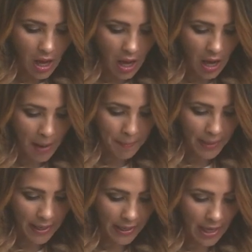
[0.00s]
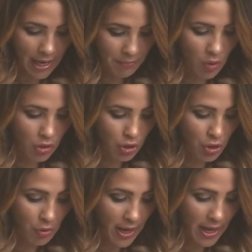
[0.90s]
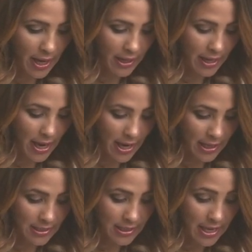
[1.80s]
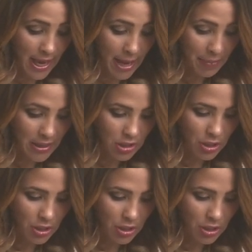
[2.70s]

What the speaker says: But I'm going to go ahead and hem it